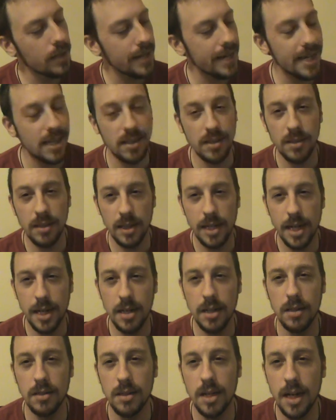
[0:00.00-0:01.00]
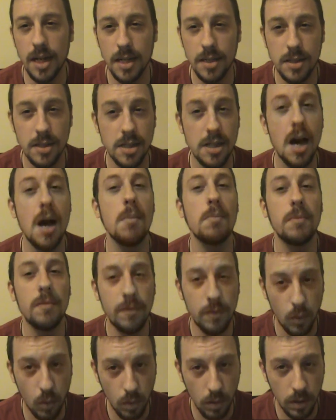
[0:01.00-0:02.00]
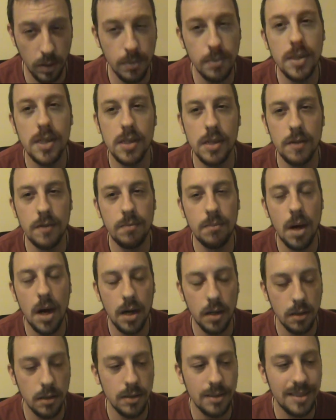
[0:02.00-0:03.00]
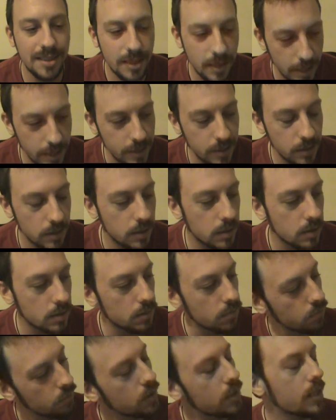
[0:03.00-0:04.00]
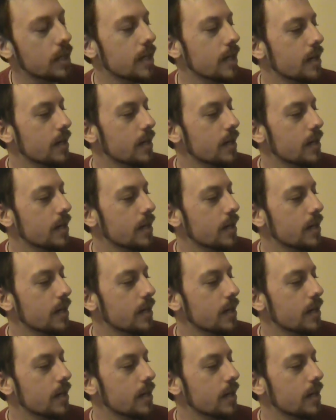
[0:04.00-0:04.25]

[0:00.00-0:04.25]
in some forms of modern Satanism,